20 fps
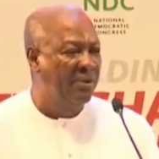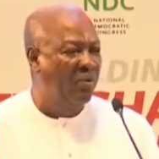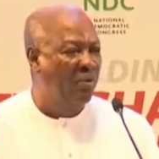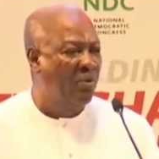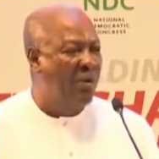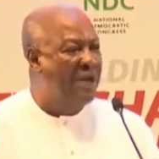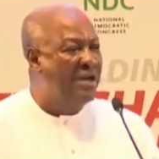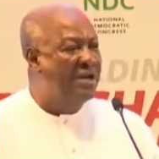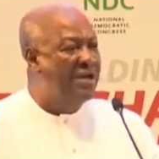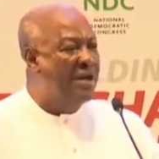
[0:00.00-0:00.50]

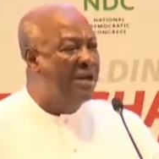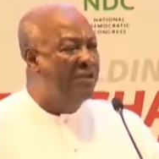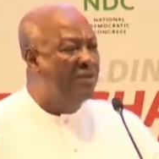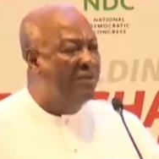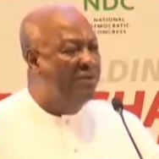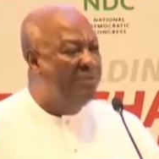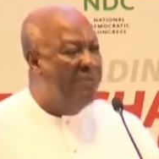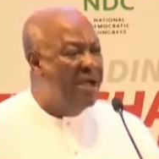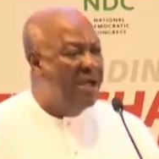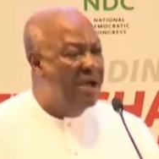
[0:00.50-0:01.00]
one that
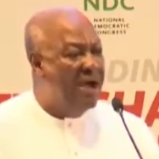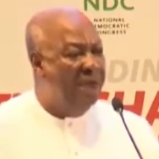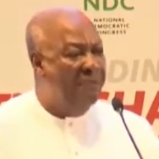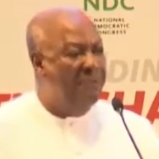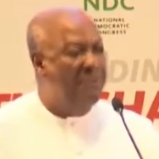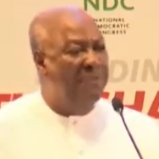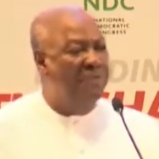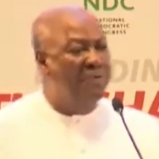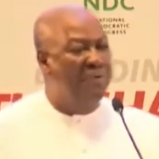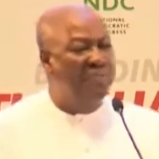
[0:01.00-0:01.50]
will make our
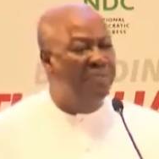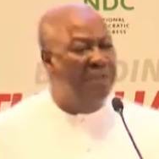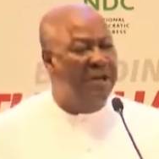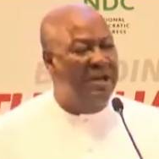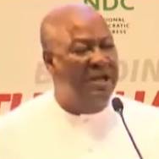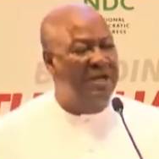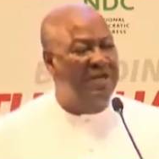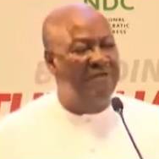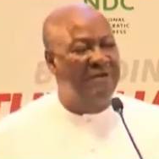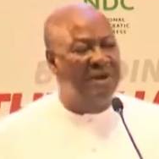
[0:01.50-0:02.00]
people
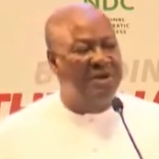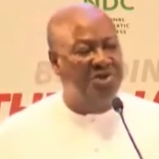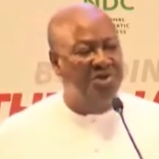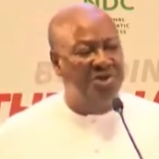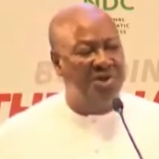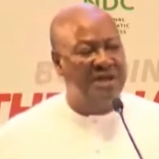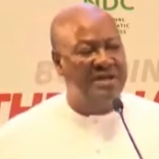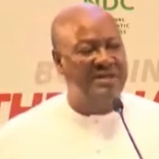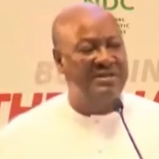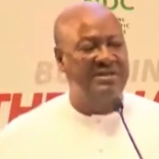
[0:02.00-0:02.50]
believe and
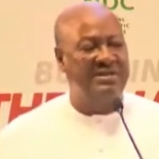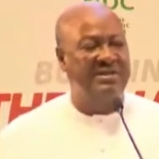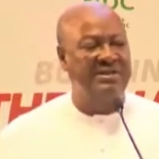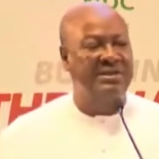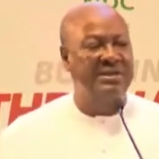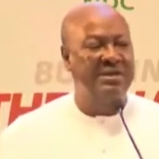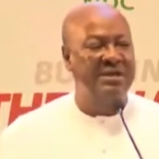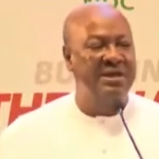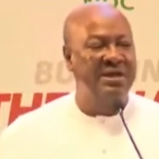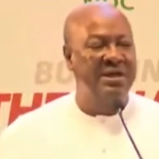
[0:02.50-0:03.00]
trust
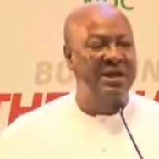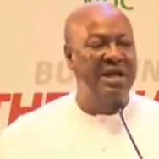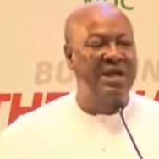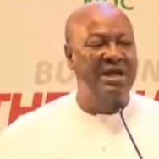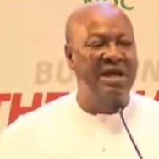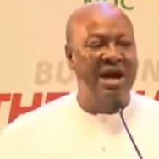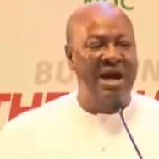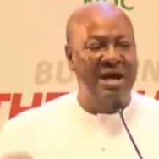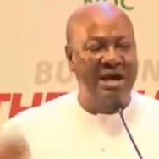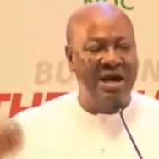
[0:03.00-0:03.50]

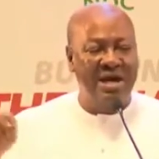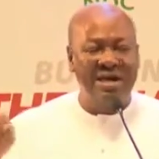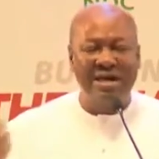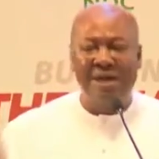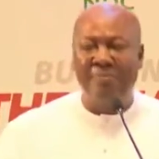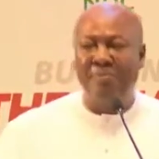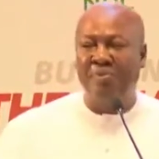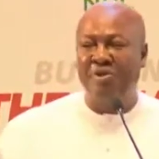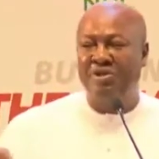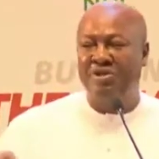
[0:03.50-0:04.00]
in our
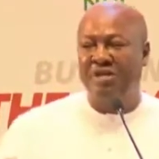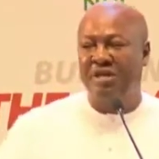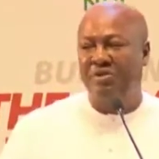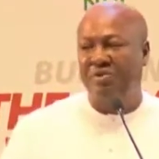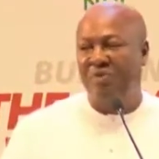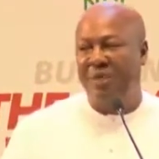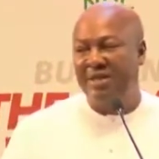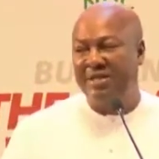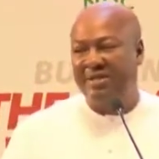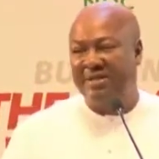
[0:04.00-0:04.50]
Ghana projects
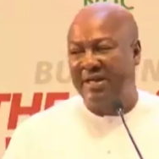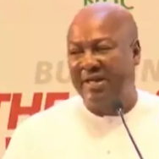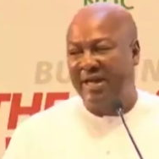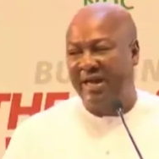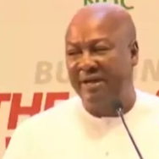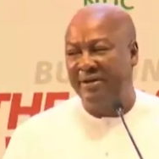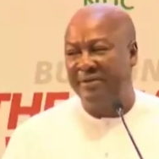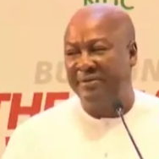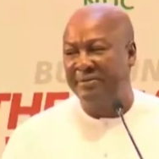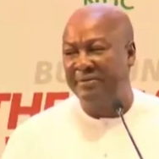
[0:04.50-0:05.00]
once
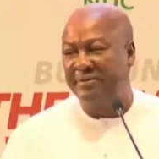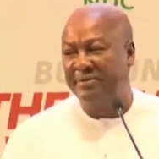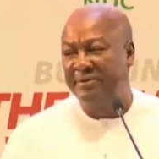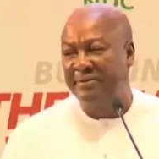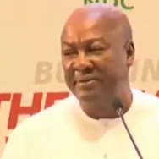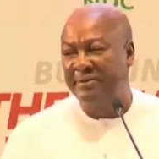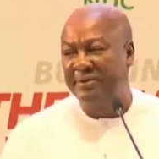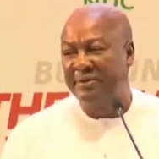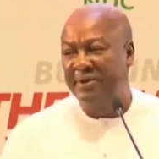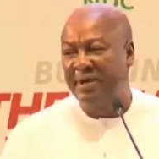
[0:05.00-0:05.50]
again
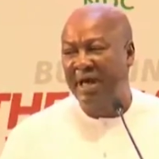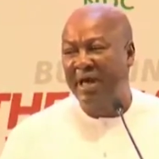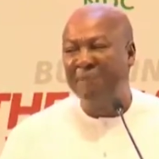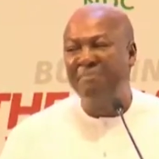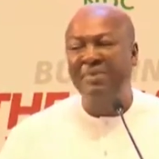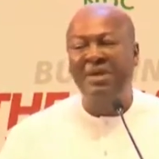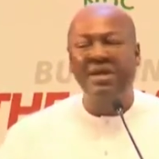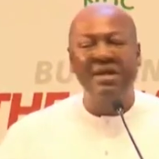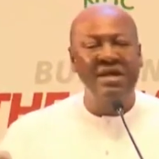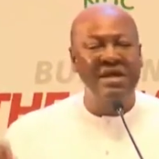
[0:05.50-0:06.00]
and
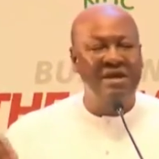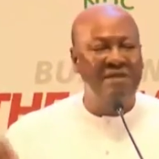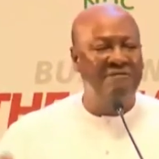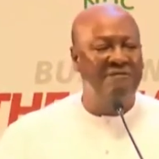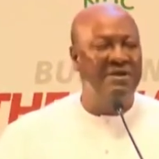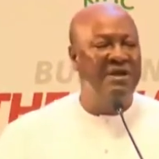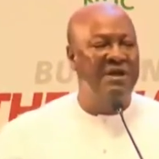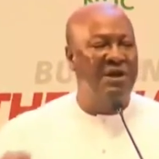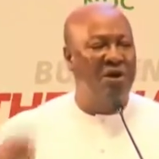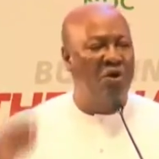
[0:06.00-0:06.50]
believe
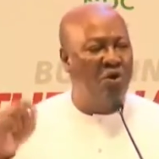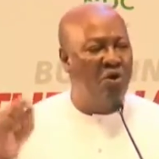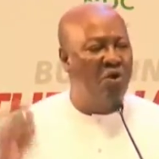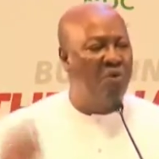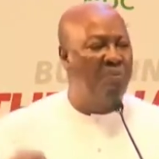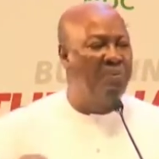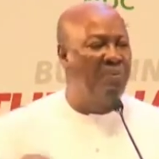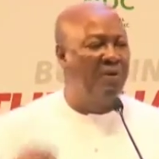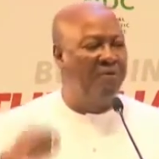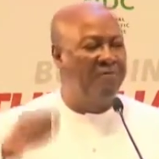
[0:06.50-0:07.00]
in the
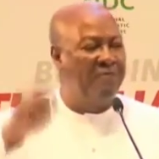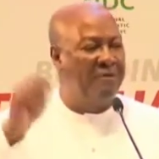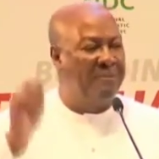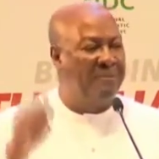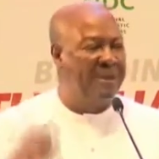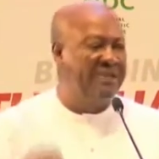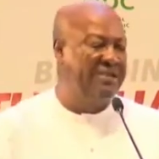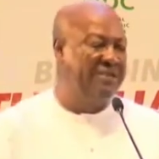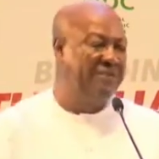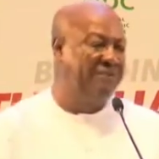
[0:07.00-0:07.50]
hope of a
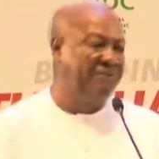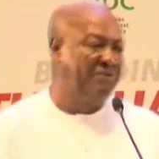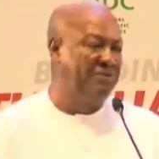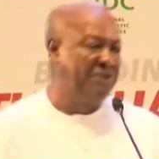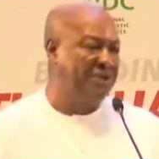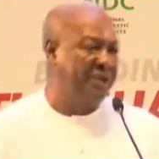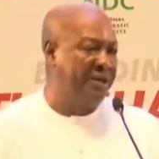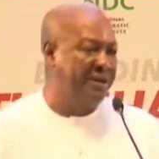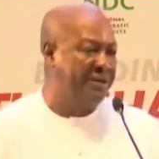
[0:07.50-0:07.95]
better future.